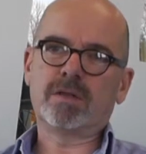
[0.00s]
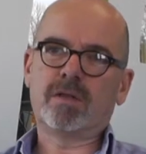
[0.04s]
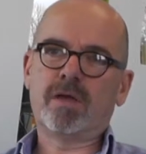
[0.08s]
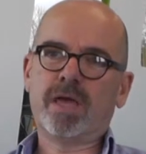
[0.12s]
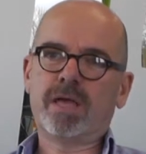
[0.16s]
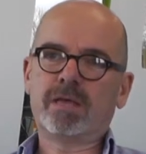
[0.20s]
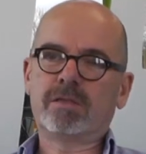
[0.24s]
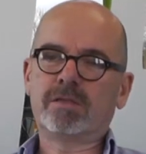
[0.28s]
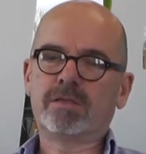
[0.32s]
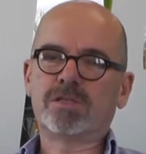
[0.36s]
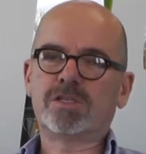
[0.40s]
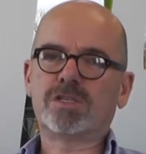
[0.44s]

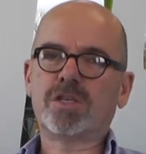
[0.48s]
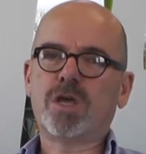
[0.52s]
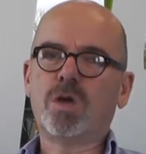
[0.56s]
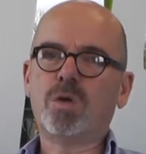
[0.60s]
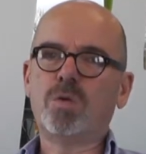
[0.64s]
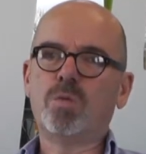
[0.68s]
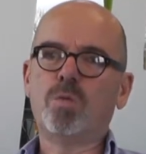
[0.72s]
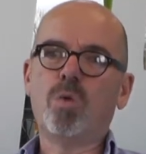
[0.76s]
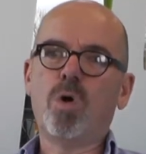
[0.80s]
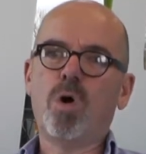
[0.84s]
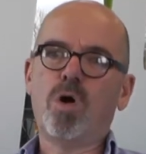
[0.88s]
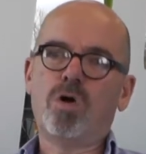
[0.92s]
like the so
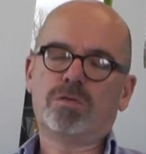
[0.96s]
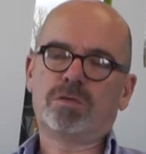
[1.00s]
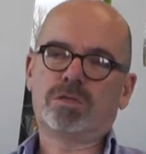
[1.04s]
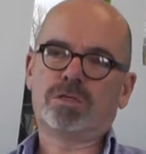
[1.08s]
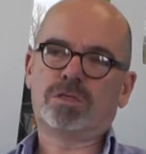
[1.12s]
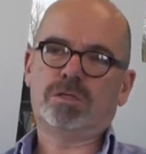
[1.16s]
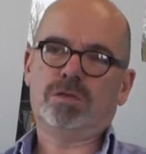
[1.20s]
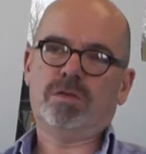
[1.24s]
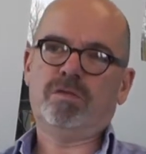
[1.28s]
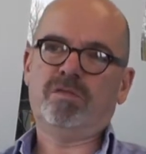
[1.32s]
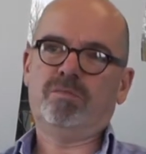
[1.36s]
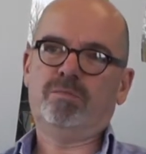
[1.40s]

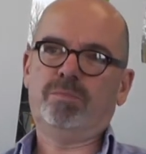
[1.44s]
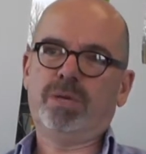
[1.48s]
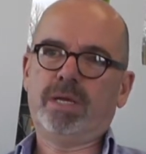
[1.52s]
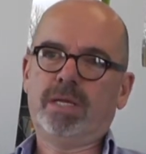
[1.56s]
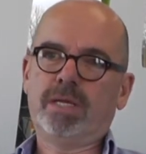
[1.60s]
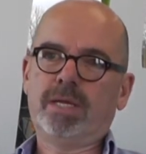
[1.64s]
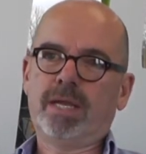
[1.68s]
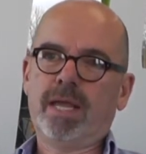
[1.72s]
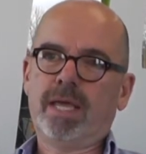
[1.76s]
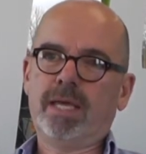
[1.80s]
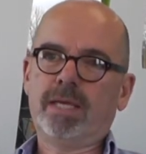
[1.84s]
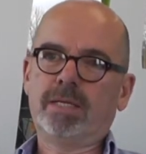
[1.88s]
whats of
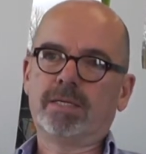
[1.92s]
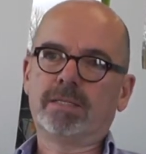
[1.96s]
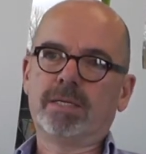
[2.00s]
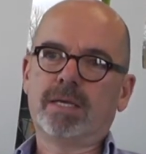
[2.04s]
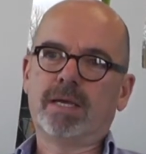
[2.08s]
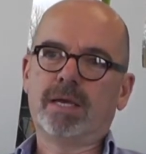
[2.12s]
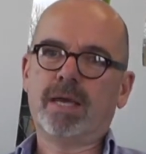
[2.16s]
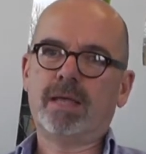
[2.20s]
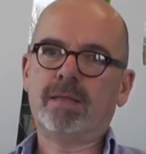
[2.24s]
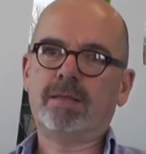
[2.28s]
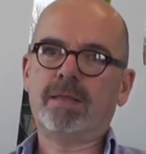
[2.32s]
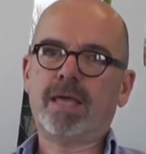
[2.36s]
big
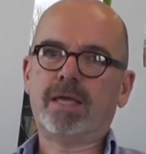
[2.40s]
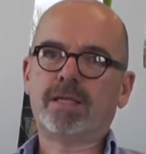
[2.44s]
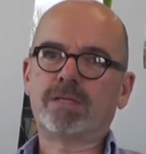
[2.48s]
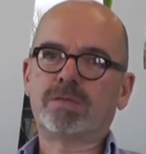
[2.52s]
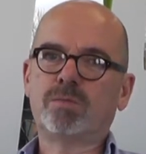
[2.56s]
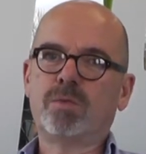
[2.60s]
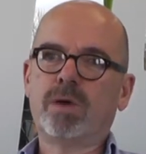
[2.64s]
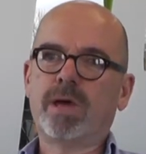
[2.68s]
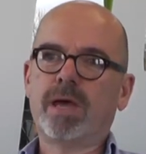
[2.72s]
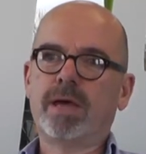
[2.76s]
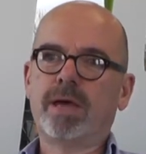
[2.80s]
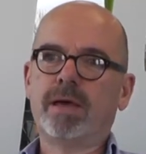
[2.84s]
data, and
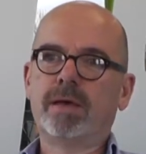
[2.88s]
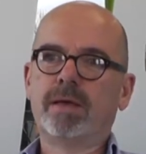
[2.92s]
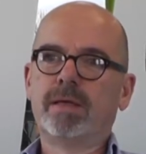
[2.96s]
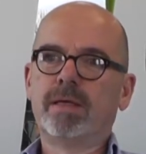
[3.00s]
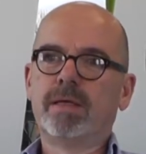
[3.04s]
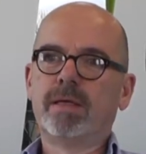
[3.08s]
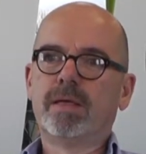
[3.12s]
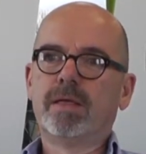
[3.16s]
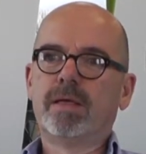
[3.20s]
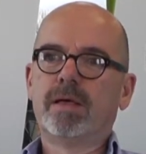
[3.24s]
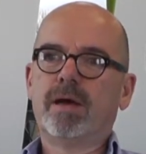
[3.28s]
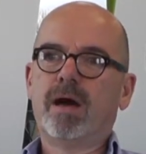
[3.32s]
that's where
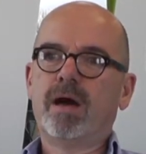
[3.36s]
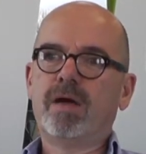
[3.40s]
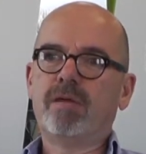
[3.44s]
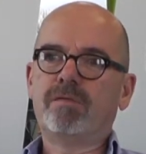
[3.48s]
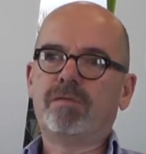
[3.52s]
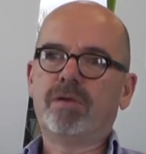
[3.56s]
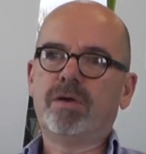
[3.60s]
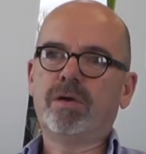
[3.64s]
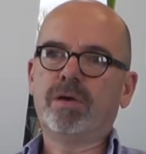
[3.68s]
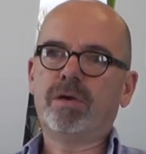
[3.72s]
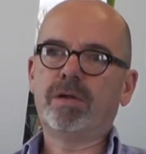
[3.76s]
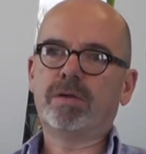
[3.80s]
I've
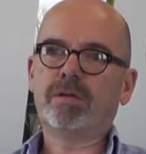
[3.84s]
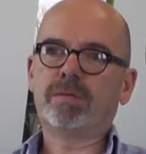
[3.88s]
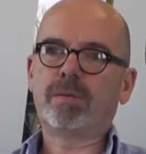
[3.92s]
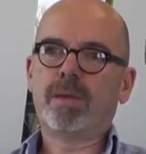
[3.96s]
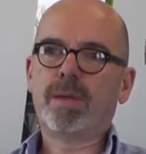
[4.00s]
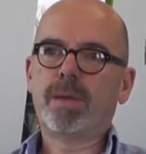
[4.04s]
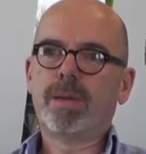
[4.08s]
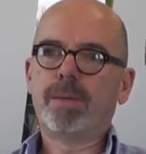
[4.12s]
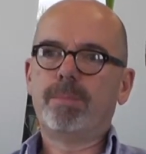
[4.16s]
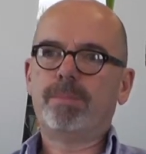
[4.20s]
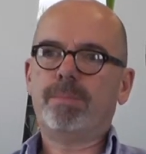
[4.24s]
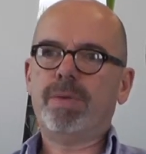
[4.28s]
heard
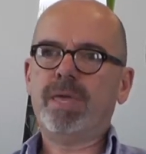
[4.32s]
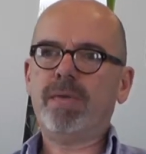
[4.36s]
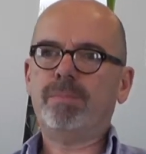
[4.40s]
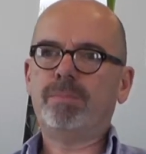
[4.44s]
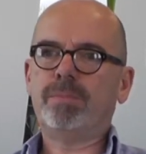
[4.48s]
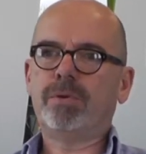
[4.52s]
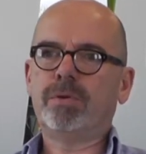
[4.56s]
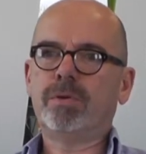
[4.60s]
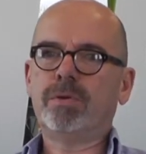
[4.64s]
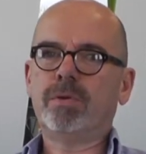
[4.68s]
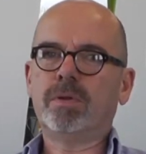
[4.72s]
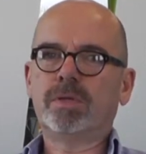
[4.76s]

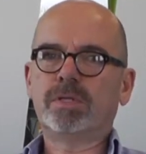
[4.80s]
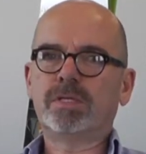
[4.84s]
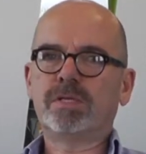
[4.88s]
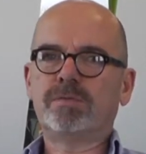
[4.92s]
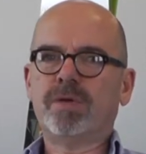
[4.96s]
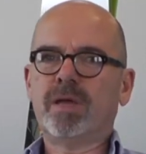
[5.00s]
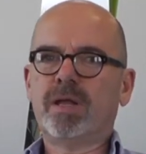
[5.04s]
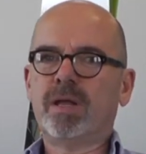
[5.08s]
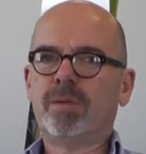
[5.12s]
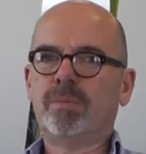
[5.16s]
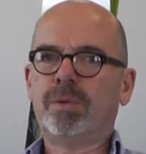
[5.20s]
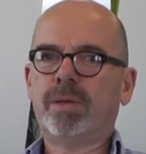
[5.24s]
people
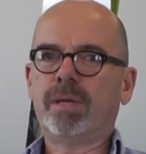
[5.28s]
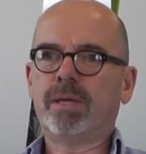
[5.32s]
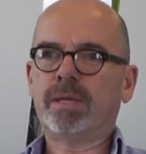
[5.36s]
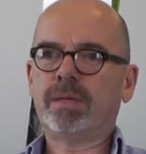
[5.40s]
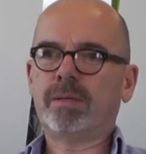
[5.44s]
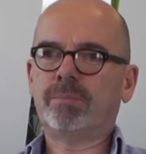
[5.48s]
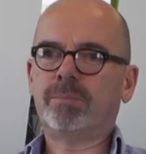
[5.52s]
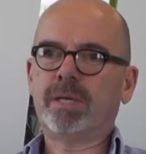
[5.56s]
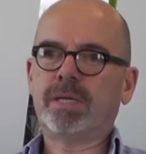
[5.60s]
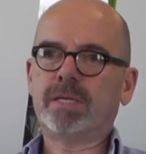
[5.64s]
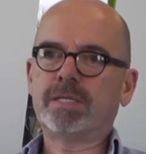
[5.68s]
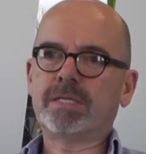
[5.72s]

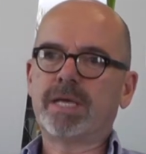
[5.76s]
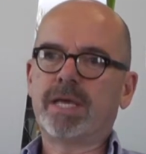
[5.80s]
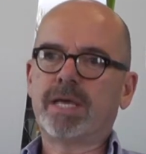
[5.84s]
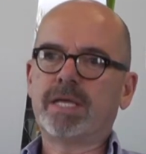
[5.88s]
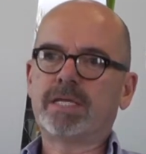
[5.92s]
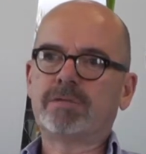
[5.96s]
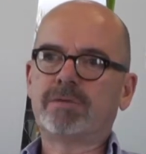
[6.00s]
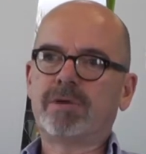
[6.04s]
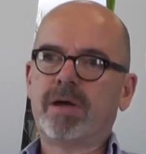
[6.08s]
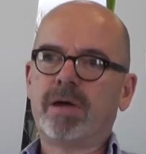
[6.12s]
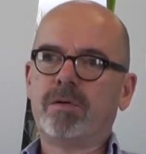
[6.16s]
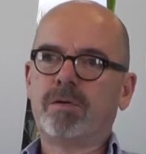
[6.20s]
developing big
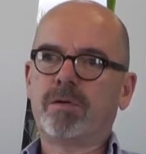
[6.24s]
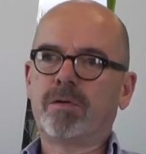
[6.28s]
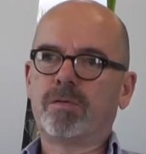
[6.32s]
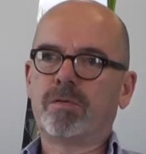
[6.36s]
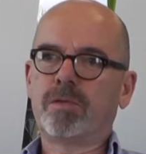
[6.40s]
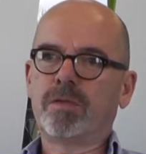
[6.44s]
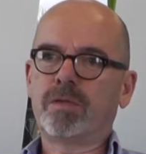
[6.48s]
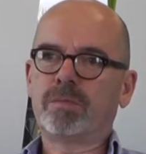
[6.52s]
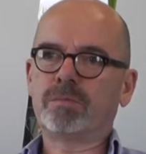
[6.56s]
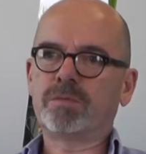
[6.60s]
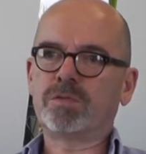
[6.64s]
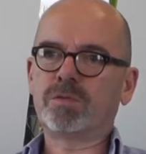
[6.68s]
data
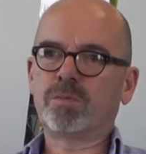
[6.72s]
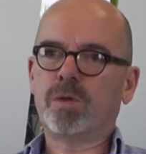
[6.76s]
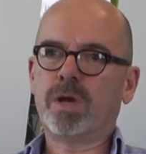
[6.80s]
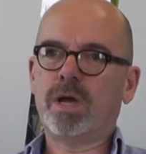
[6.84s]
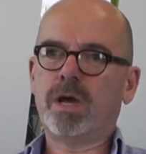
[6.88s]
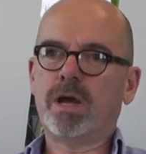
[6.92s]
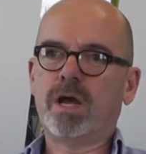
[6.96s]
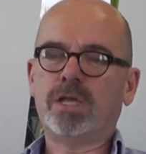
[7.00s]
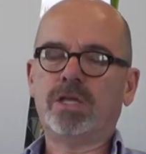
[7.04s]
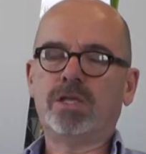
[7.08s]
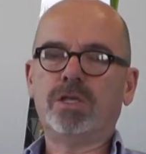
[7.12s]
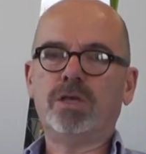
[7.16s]
algorithms
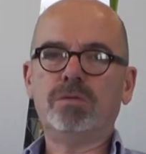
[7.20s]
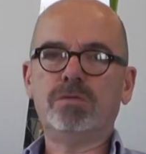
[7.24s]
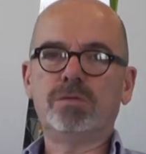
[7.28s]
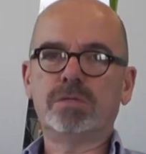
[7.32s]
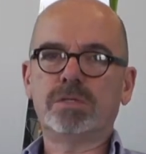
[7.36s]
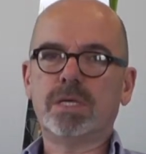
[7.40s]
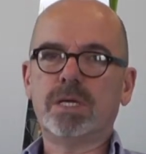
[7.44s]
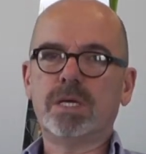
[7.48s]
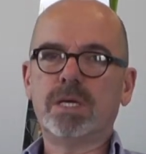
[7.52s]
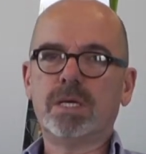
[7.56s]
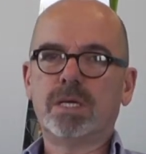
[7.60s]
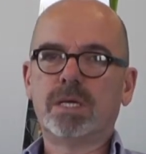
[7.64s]
where a
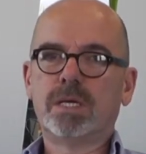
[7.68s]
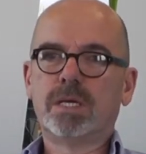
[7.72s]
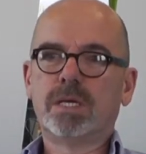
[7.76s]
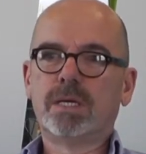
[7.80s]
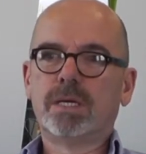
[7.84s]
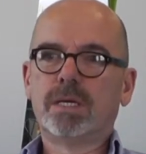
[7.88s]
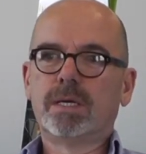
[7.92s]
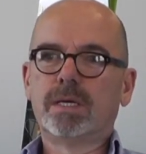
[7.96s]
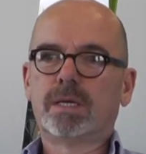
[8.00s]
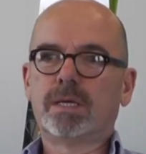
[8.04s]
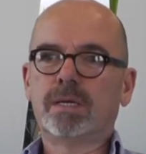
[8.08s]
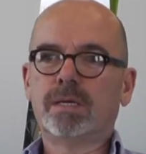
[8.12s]
user
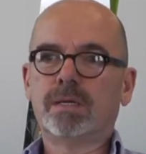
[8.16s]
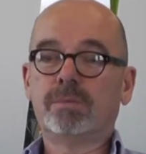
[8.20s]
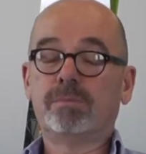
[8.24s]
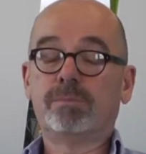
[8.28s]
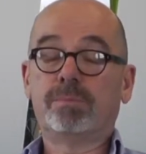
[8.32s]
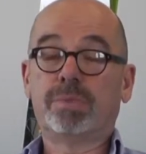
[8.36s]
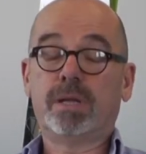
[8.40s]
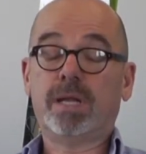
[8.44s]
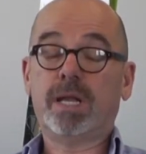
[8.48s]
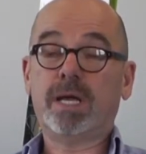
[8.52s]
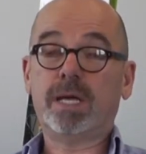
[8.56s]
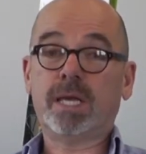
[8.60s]
can
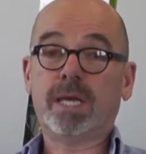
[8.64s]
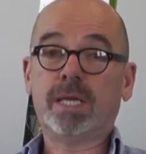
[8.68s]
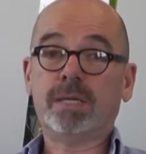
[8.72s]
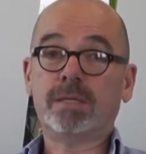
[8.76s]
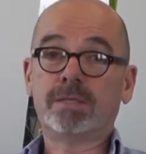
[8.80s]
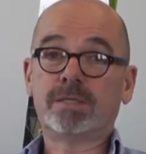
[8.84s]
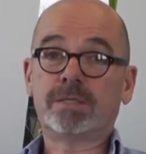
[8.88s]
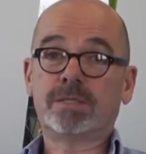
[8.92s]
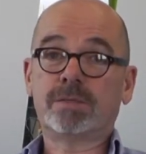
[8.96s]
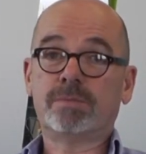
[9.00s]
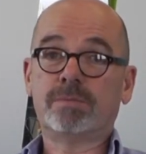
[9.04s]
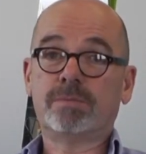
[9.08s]
plug in
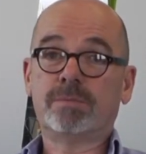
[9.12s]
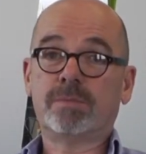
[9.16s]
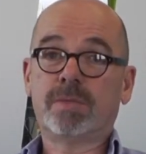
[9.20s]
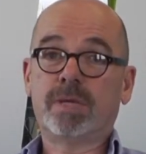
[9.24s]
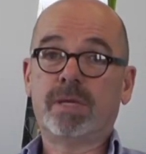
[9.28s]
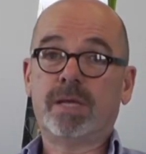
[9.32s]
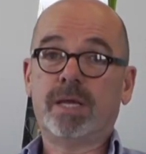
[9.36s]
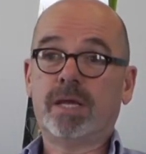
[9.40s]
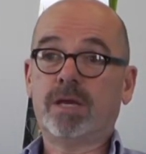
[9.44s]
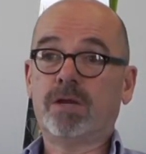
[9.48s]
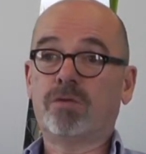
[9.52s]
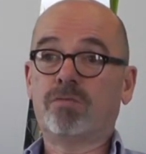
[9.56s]

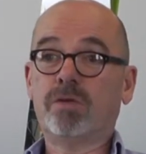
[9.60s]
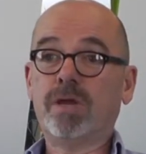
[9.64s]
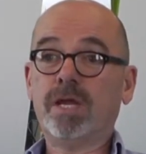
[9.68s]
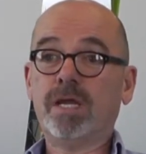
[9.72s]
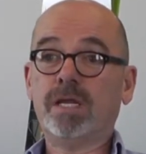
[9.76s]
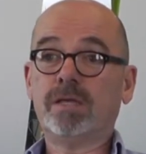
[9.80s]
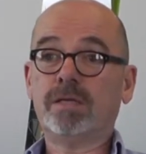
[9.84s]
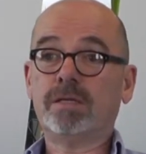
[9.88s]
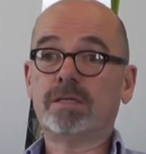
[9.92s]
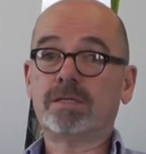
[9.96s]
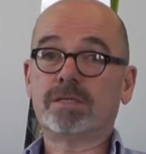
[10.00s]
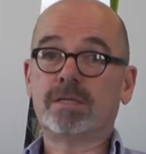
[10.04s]
some
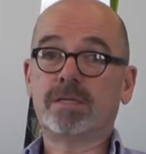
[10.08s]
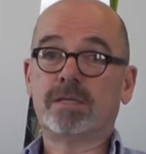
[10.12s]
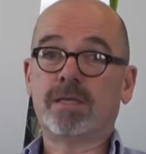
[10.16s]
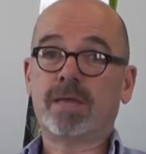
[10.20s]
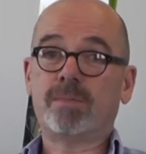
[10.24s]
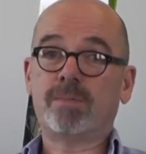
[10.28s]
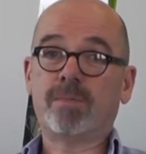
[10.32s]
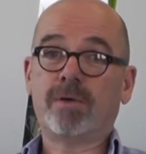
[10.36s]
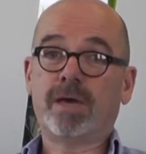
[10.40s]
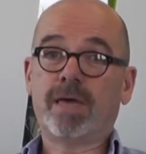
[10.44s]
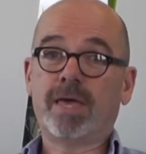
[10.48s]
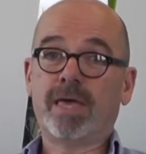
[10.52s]
ingredients that
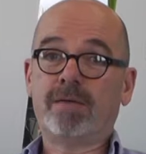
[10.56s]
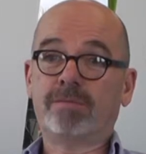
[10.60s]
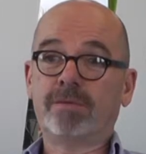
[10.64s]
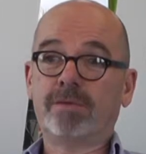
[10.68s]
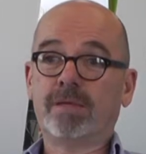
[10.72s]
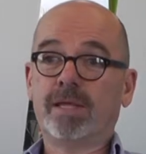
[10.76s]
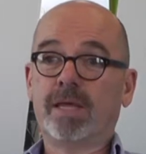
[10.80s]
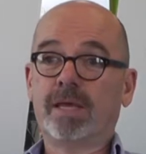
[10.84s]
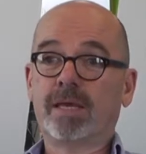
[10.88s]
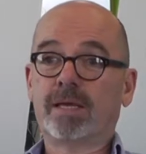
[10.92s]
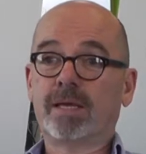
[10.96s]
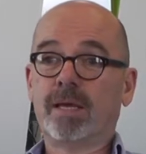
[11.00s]
they might have
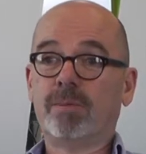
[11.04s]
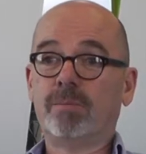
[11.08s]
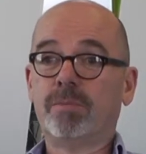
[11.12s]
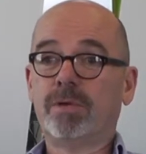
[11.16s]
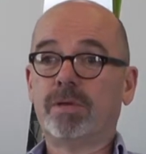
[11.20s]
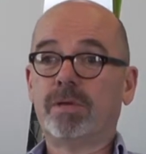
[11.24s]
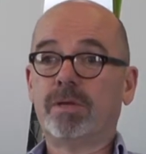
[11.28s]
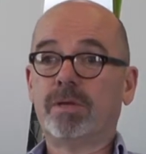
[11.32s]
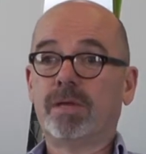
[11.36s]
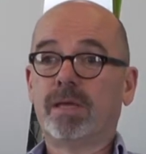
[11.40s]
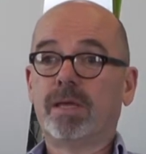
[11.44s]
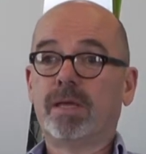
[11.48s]
in their
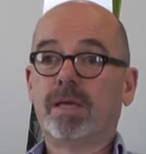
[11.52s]
cupboard,